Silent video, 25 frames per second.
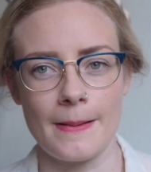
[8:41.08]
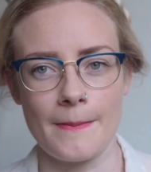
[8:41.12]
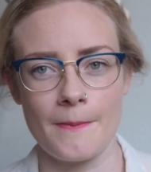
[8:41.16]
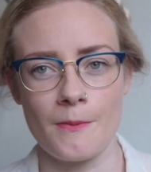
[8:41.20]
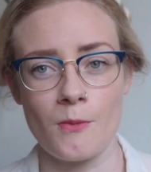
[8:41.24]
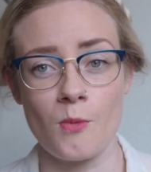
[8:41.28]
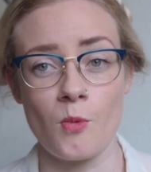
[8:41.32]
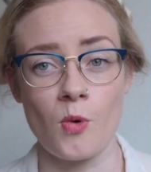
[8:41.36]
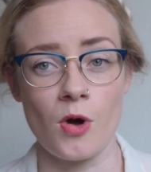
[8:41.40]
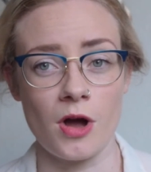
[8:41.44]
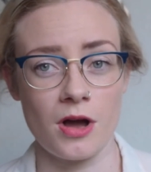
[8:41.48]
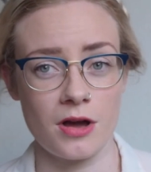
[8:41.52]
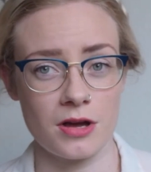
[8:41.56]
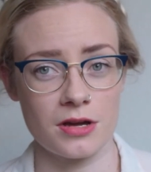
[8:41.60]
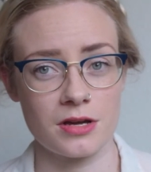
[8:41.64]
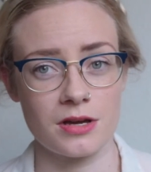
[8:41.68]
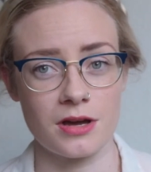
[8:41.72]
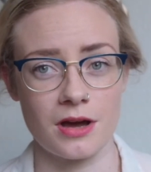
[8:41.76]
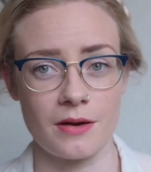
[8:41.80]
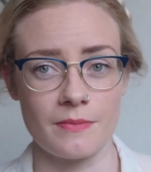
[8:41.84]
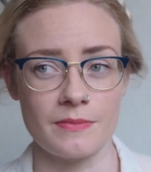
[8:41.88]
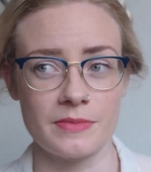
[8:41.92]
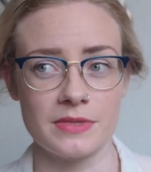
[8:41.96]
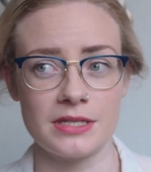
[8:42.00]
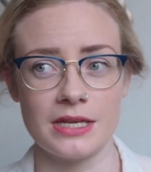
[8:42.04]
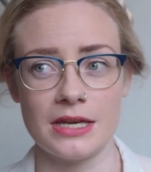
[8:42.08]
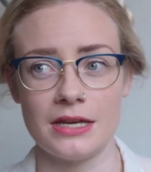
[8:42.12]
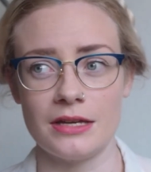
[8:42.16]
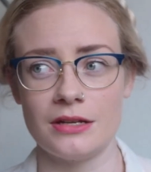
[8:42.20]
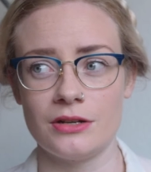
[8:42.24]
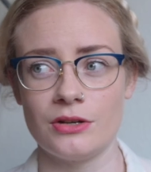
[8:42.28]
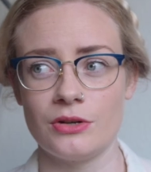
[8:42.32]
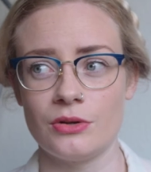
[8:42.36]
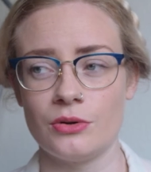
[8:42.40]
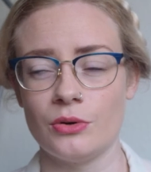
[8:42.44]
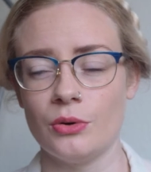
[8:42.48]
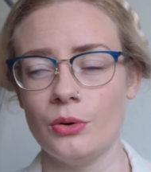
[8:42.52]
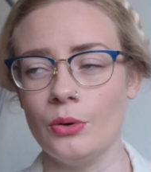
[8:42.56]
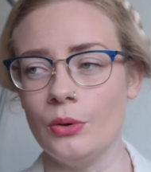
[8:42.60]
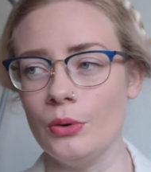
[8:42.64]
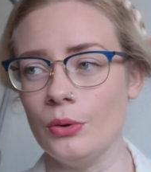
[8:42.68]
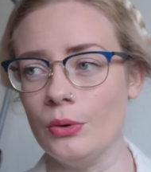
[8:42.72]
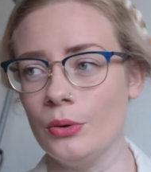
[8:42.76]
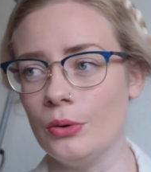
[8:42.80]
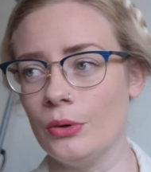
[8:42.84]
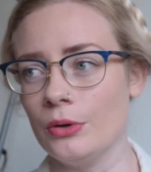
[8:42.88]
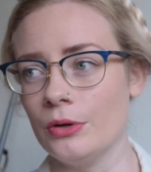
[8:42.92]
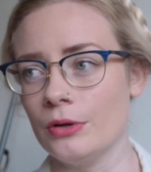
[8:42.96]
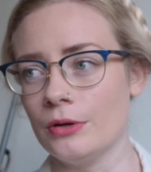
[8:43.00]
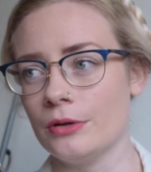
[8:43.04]
work comes in,
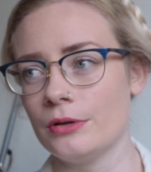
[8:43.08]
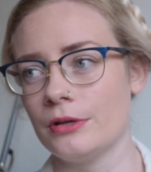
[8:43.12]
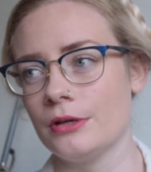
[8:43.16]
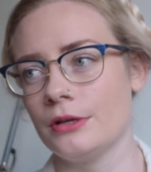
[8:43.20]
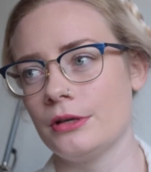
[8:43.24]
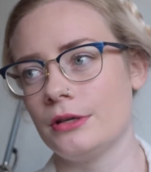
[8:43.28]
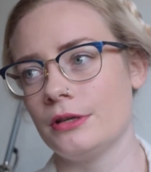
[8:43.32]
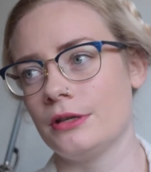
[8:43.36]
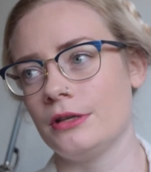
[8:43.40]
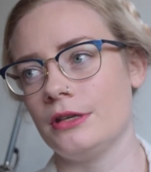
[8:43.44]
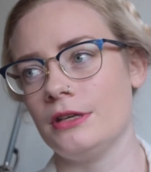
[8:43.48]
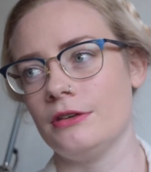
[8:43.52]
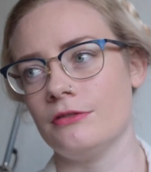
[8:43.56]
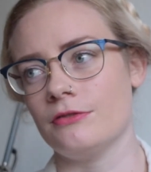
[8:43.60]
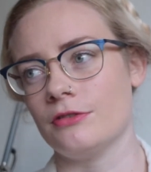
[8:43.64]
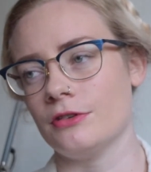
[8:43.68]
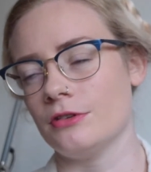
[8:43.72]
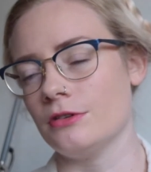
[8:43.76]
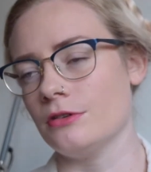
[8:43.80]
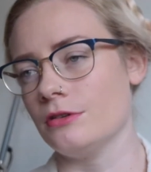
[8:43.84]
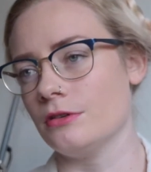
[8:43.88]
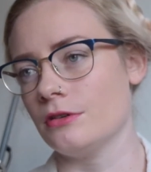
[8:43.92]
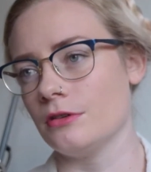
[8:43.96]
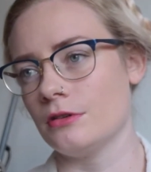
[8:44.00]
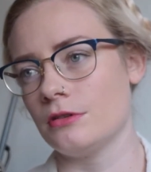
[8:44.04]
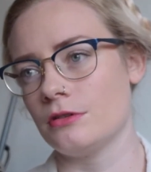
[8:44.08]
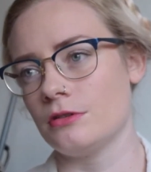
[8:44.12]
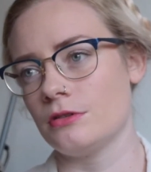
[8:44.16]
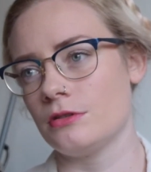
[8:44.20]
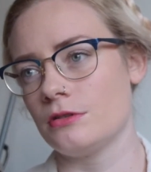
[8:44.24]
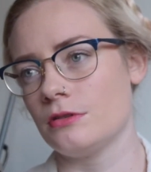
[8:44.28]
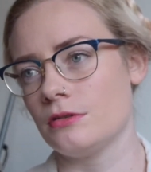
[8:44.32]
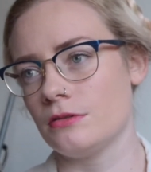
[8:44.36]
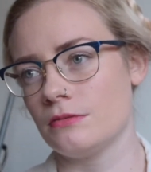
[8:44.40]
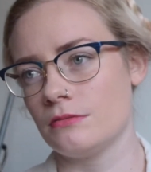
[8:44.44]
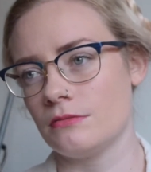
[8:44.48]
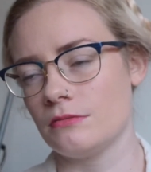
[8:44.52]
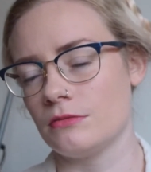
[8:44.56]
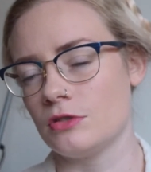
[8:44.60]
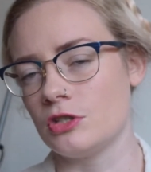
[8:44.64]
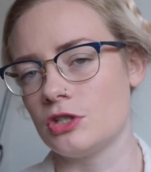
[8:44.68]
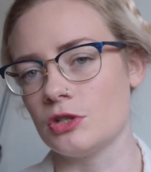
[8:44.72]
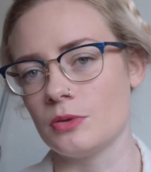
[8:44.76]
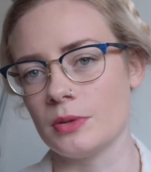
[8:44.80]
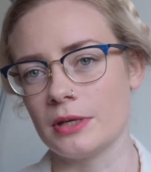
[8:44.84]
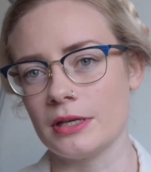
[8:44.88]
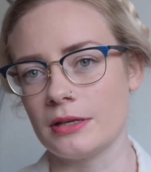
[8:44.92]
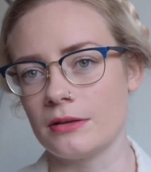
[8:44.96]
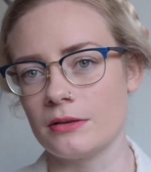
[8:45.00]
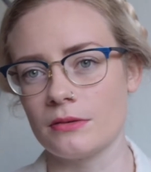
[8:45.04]
or even
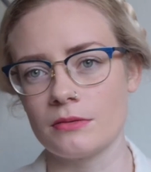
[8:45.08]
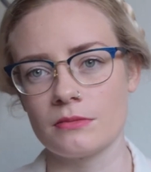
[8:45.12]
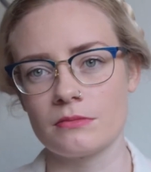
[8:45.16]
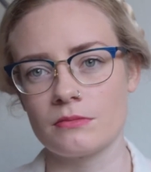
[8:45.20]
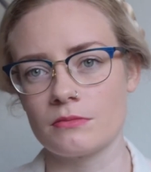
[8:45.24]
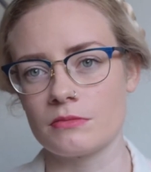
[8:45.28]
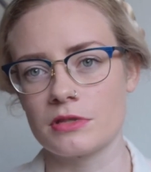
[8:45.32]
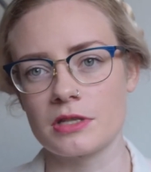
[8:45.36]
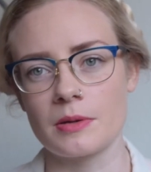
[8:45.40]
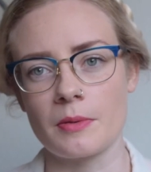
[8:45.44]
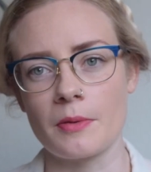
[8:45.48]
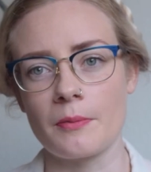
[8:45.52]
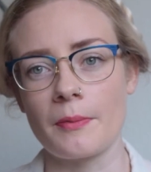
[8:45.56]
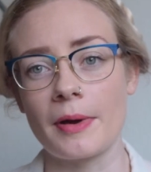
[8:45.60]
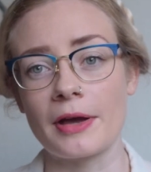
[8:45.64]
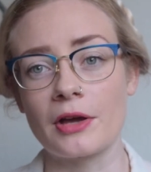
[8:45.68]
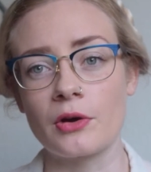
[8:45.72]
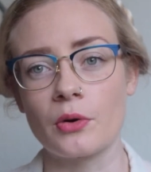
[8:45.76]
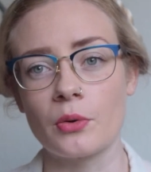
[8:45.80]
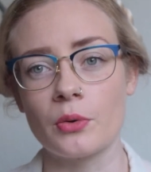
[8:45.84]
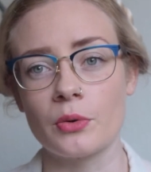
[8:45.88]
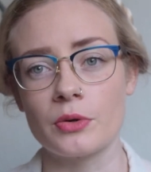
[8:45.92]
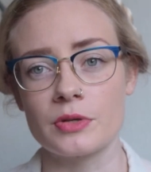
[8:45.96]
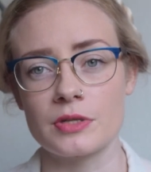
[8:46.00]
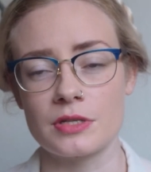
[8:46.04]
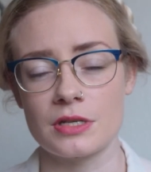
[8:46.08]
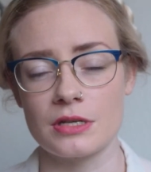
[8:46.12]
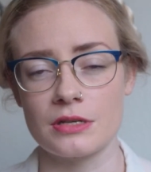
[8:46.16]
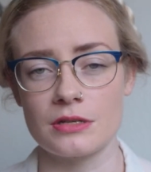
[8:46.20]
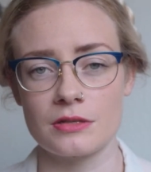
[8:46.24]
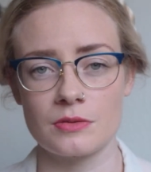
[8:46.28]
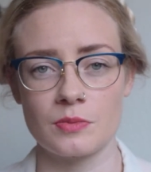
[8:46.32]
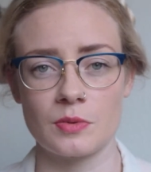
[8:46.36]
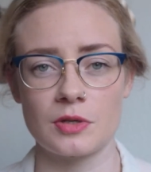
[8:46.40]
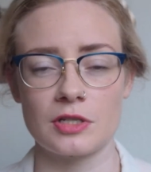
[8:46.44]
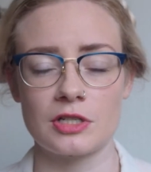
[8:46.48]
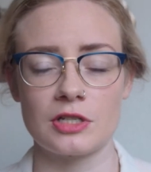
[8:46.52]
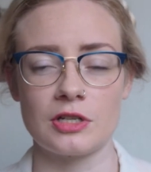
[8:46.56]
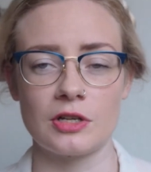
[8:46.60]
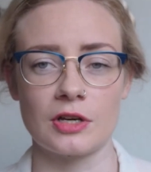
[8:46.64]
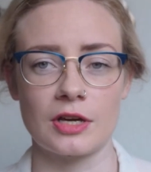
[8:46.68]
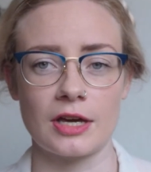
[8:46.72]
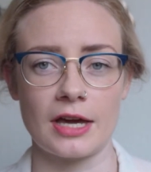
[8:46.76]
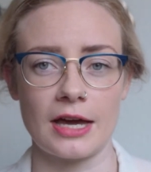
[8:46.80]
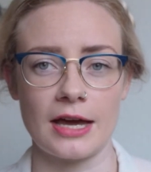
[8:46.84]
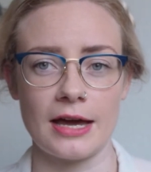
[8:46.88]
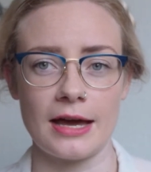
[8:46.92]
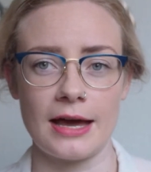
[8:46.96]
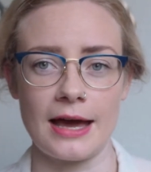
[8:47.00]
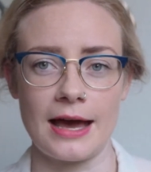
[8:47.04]
doing some of my courses which look
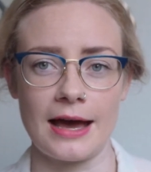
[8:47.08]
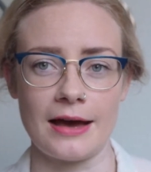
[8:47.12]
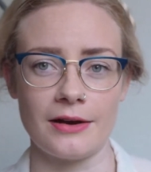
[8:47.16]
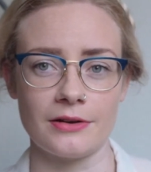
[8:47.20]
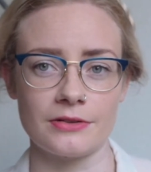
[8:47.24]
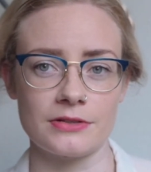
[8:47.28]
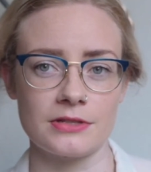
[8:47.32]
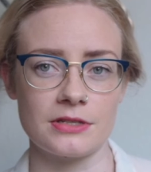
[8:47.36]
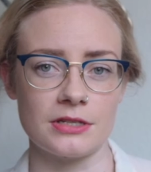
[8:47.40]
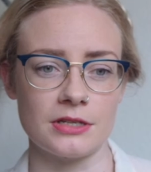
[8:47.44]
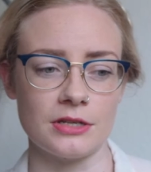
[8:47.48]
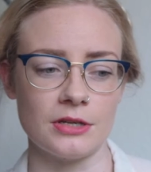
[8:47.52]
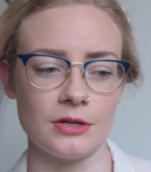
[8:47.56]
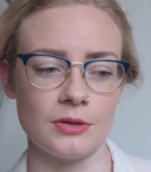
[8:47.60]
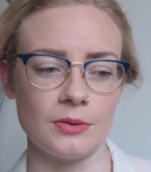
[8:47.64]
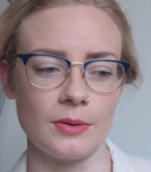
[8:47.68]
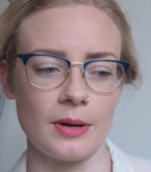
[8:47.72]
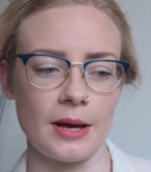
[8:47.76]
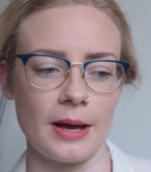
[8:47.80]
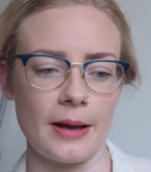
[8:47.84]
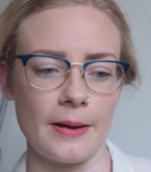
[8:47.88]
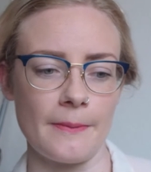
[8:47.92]
at how to